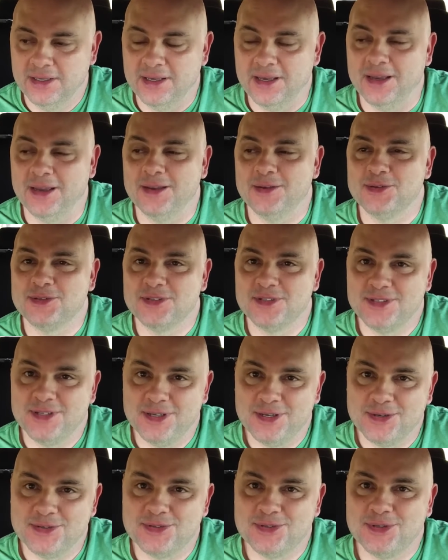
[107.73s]
I uh, was in
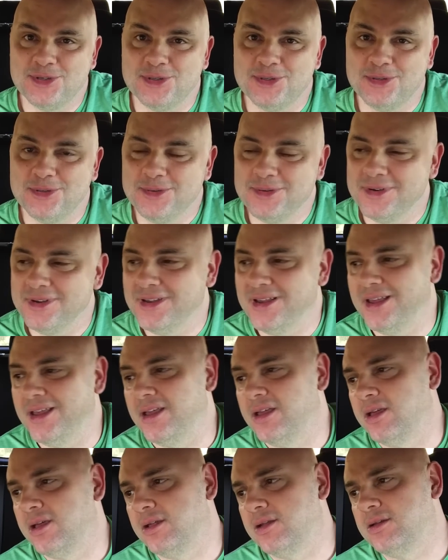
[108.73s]
tears too.
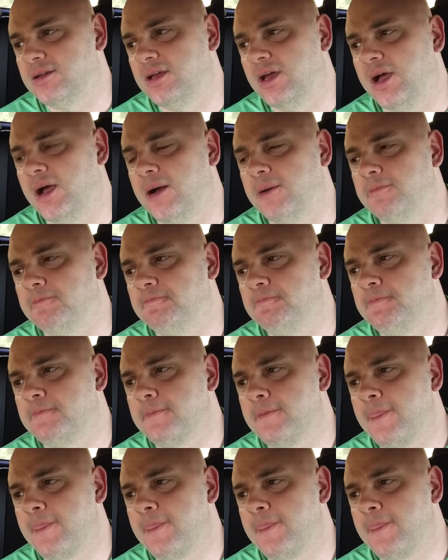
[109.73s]
And um,